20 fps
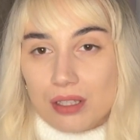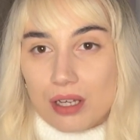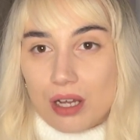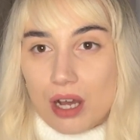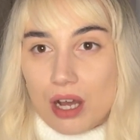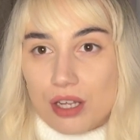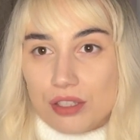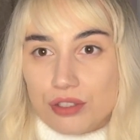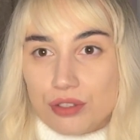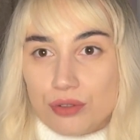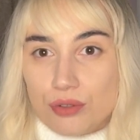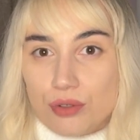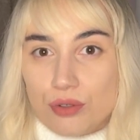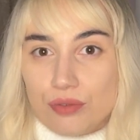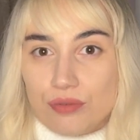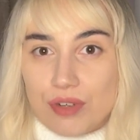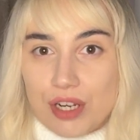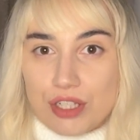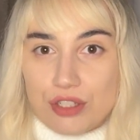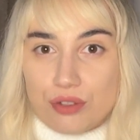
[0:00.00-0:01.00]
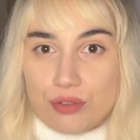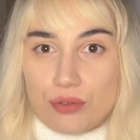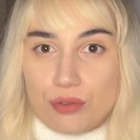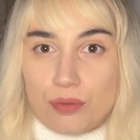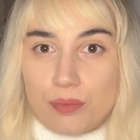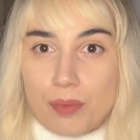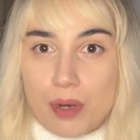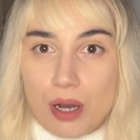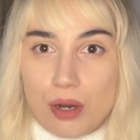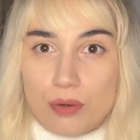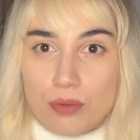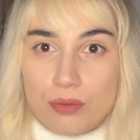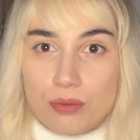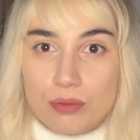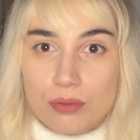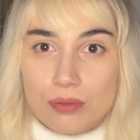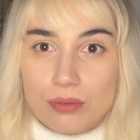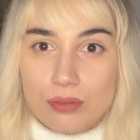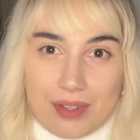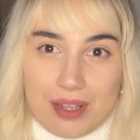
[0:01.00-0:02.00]
Cardinal Reginald
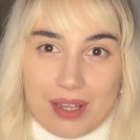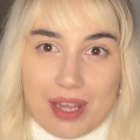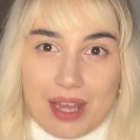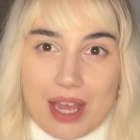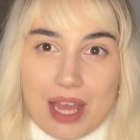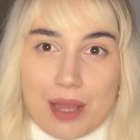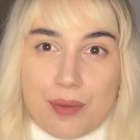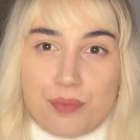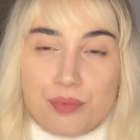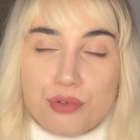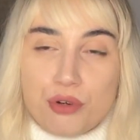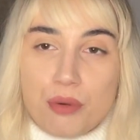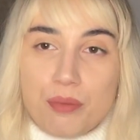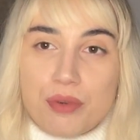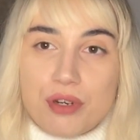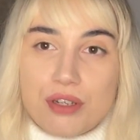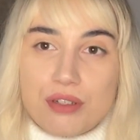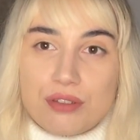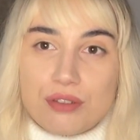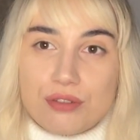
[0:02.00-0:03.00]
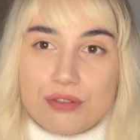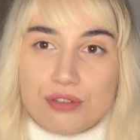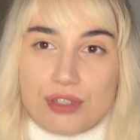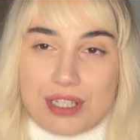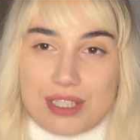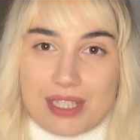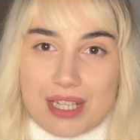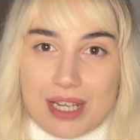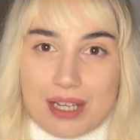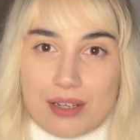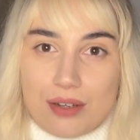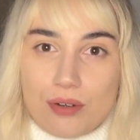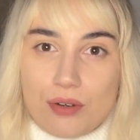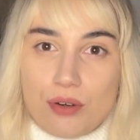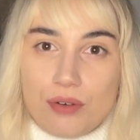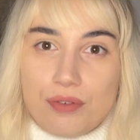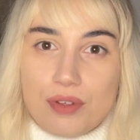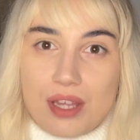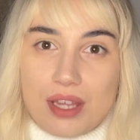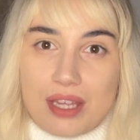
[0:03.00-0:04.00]
Pole, a prominent critic
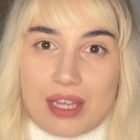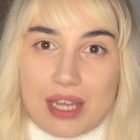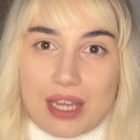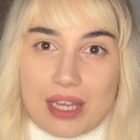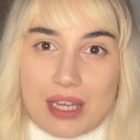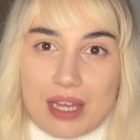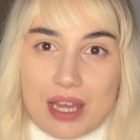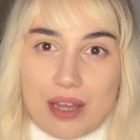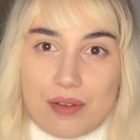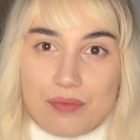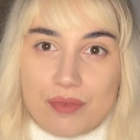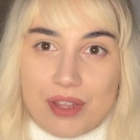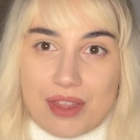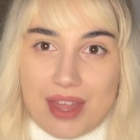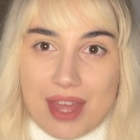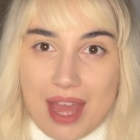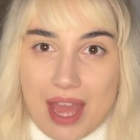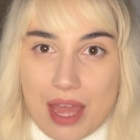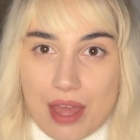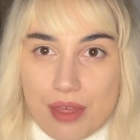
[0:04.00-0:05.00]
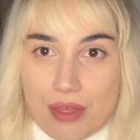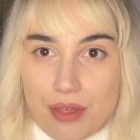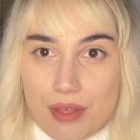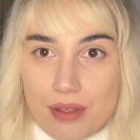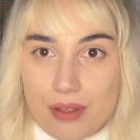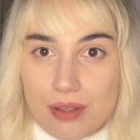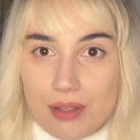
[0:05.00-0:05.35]
of King Henry VIII.